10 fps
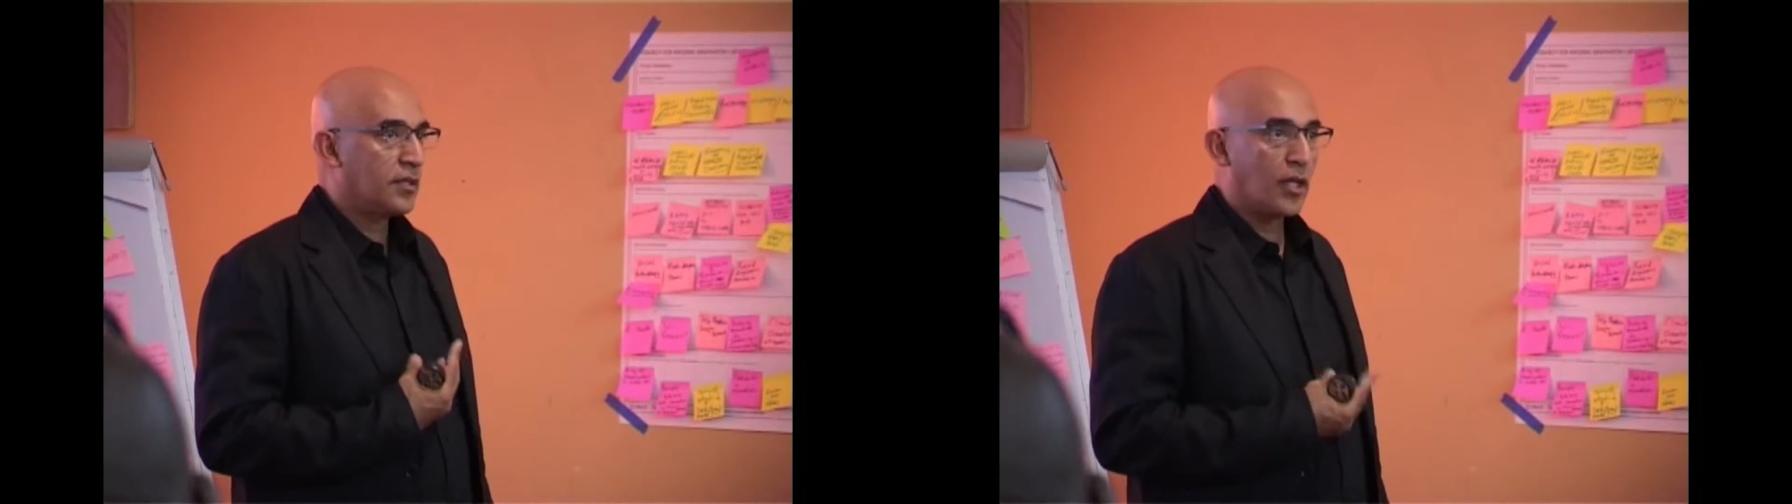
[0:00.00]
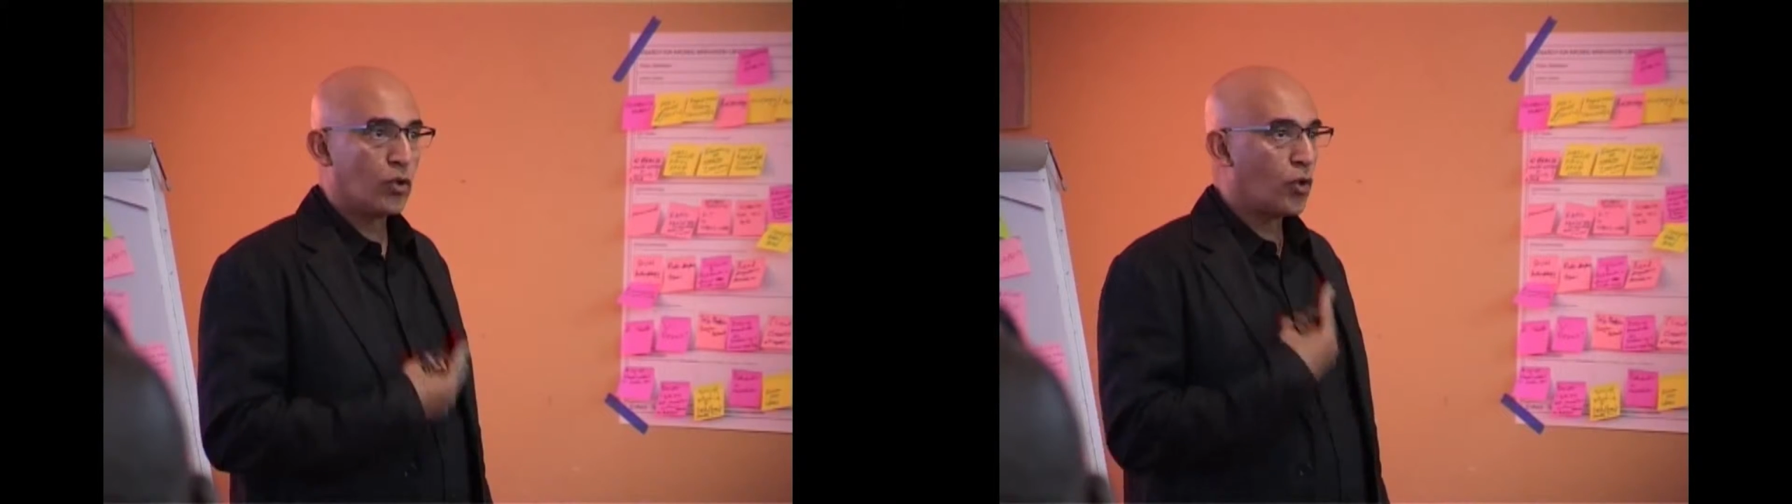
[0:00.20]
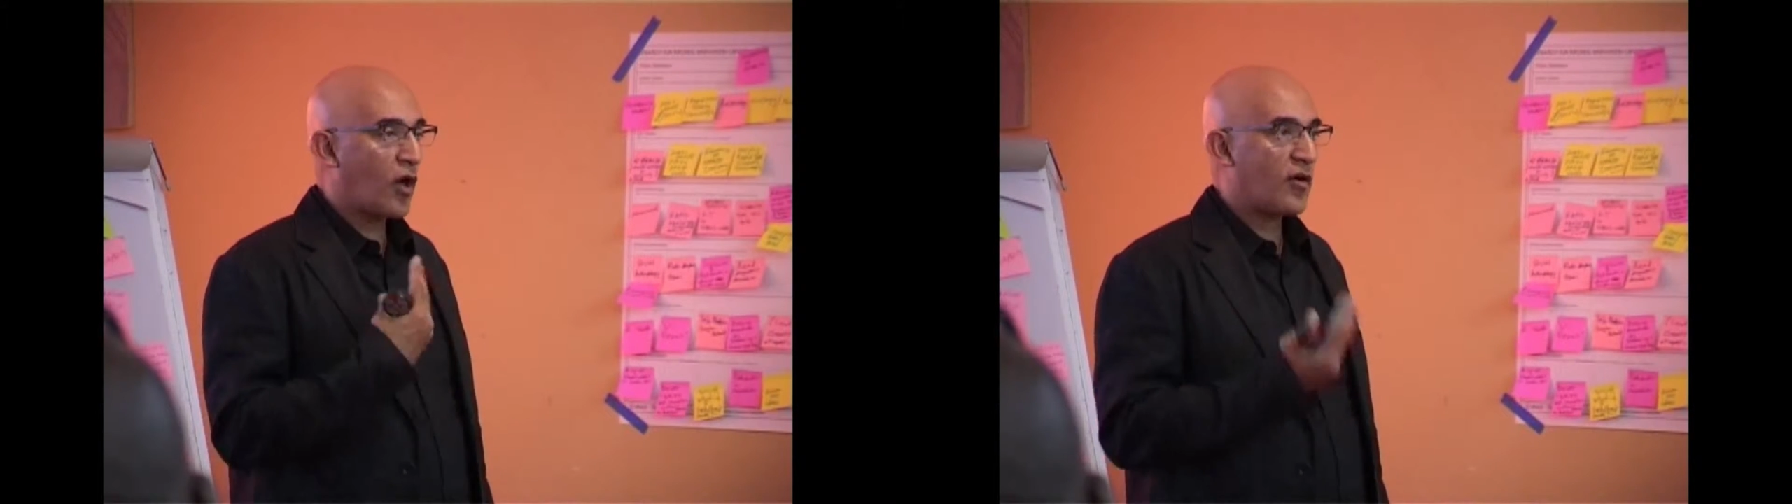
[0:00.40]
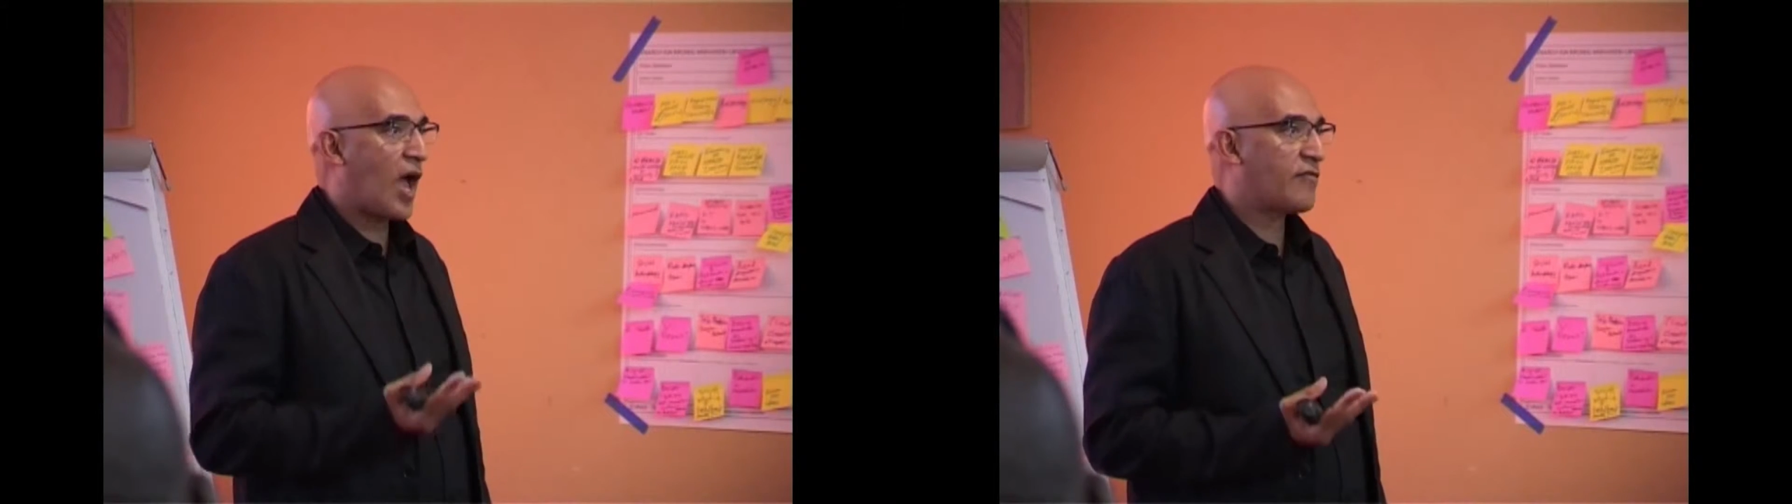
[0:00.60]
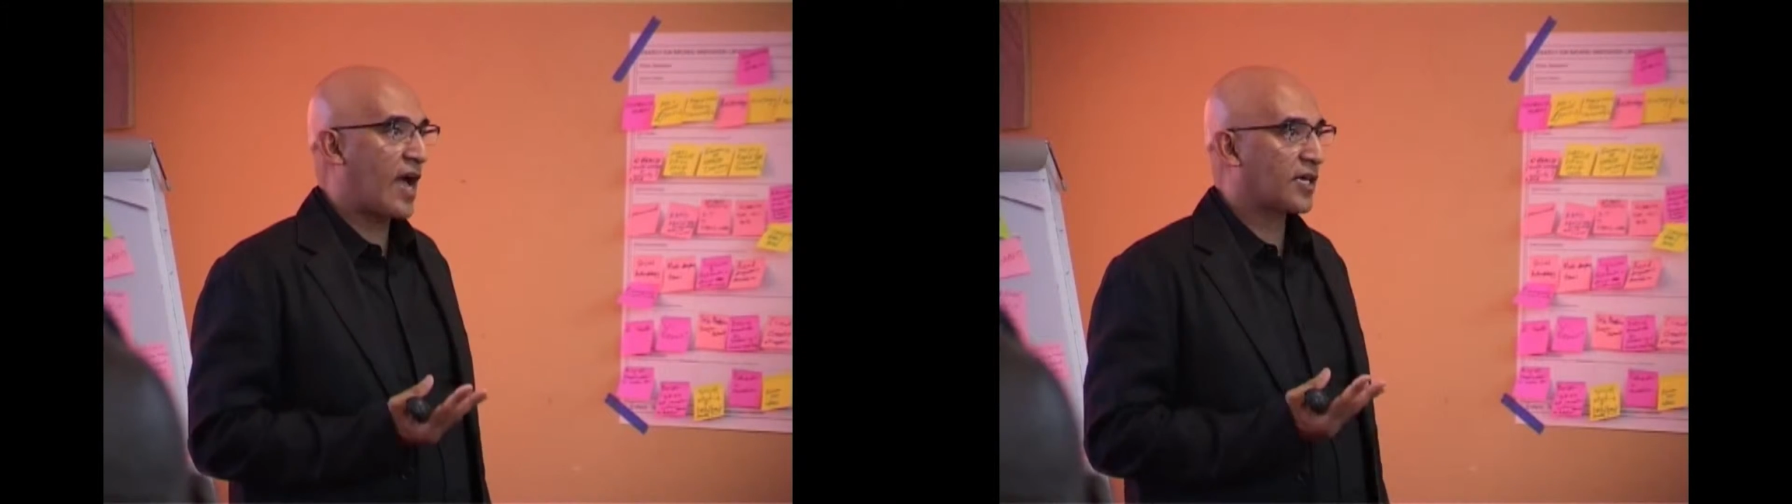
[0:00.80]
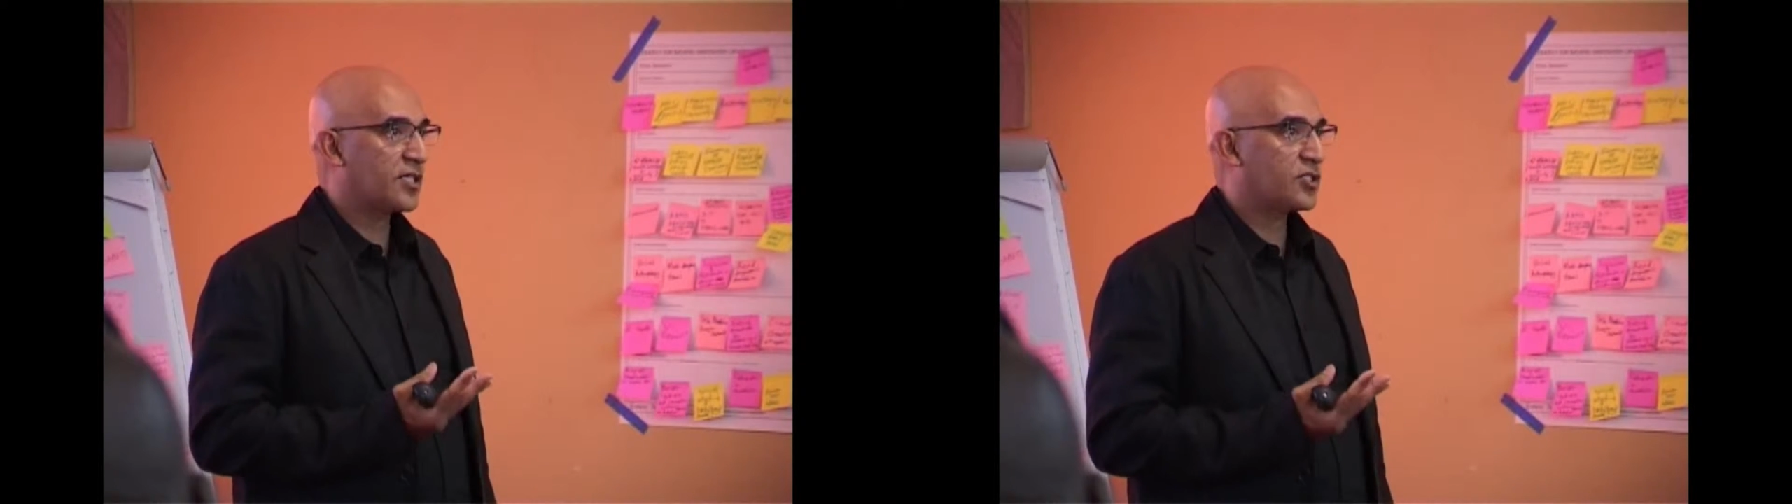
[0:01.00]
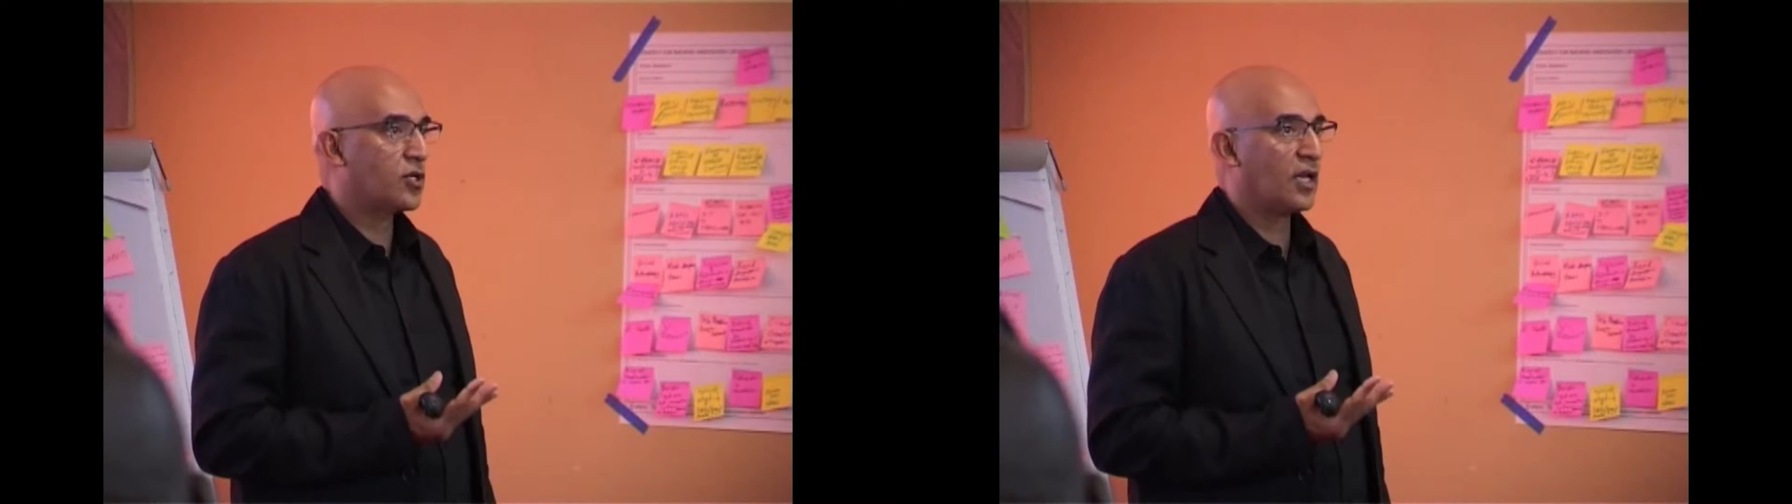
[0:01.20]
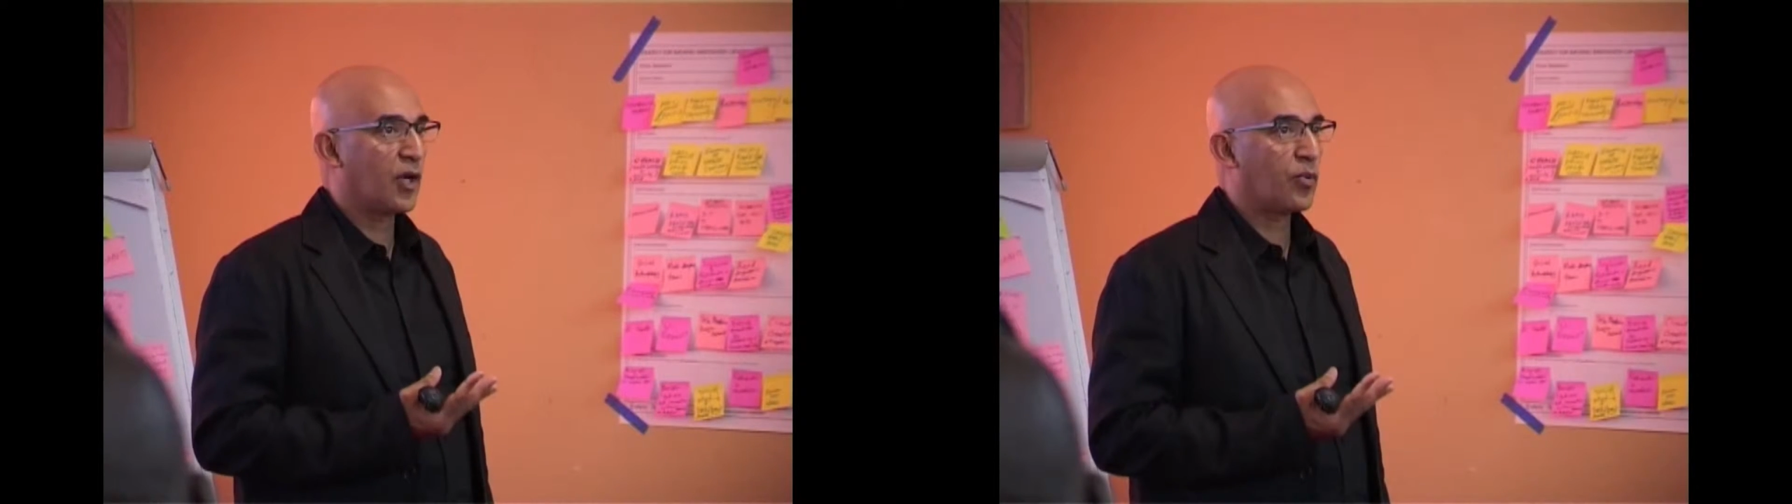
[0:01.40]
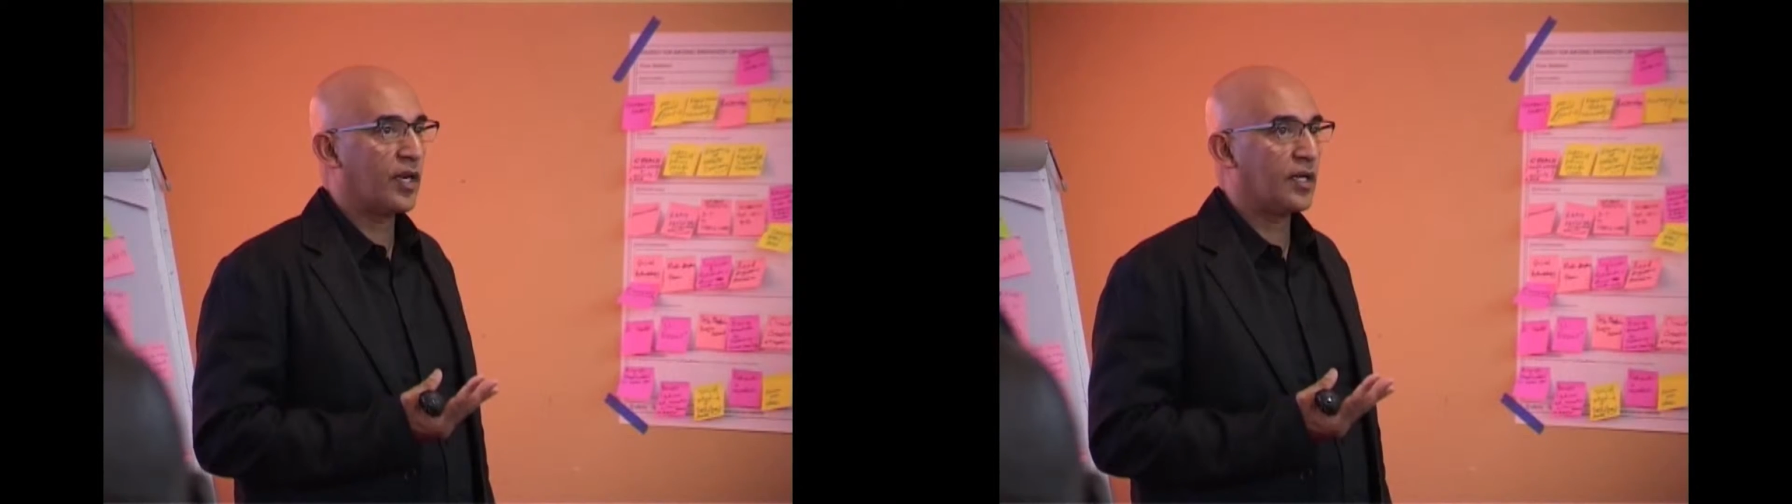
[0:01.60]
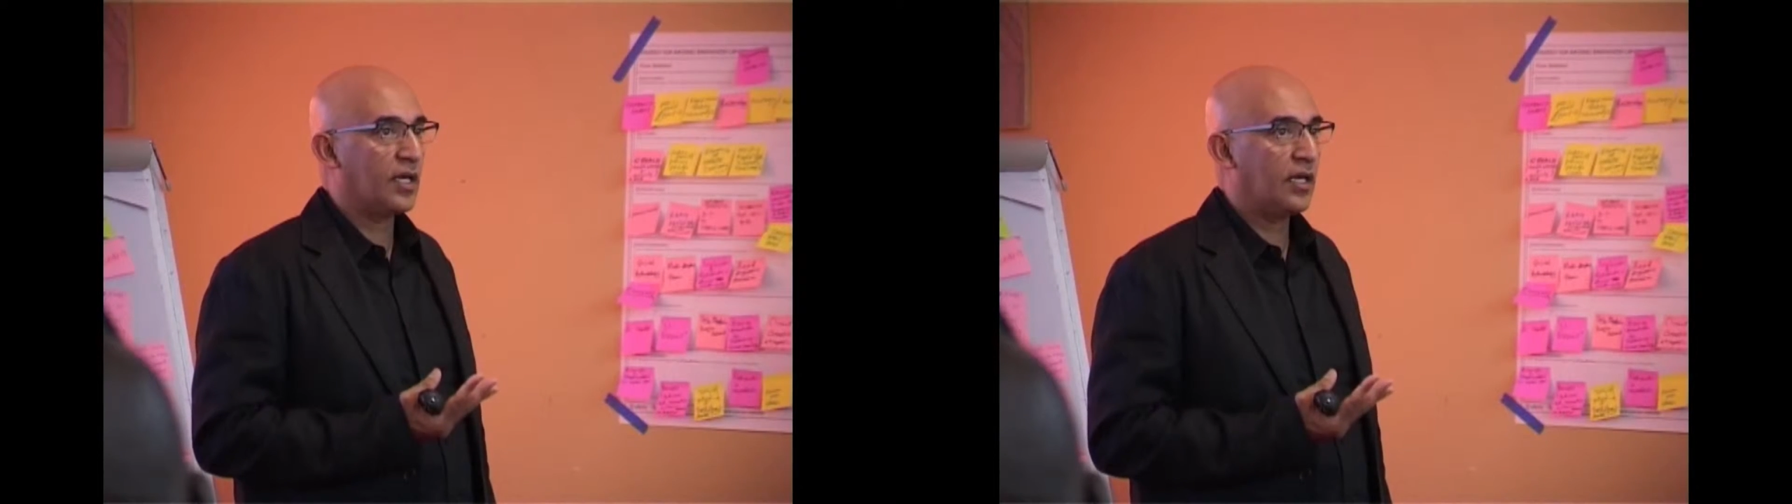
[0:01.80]
They do not have access to
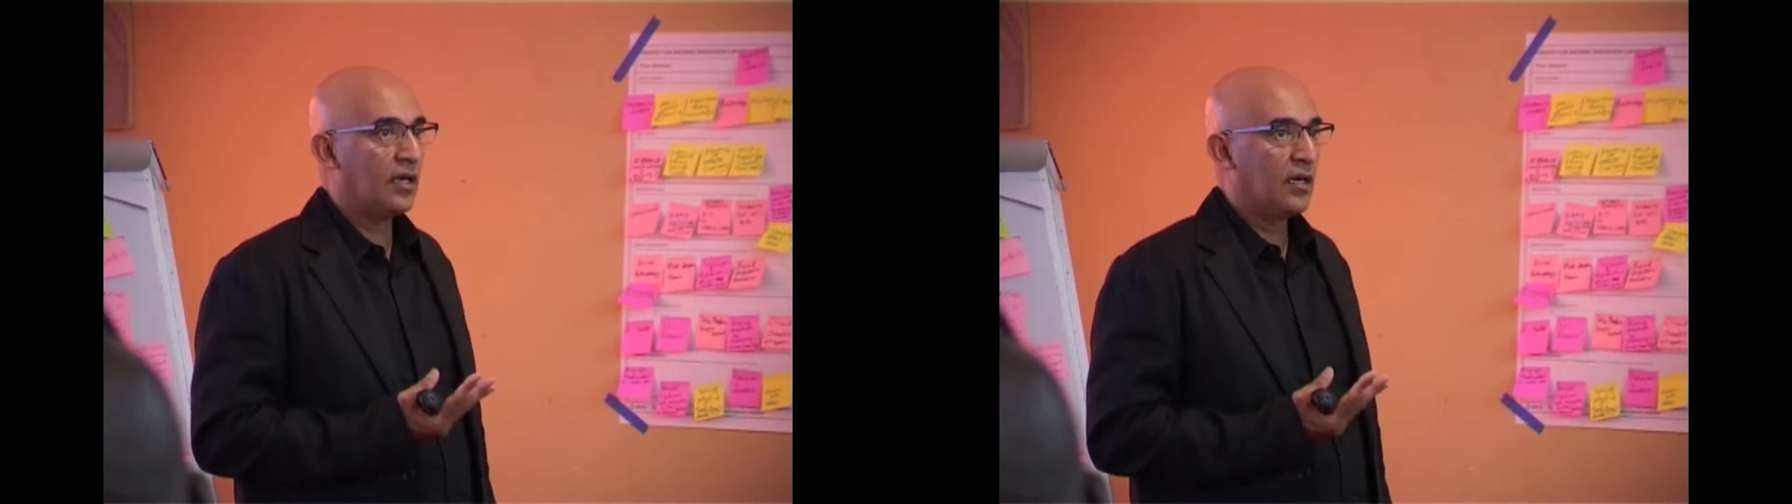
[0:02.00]
liquidity.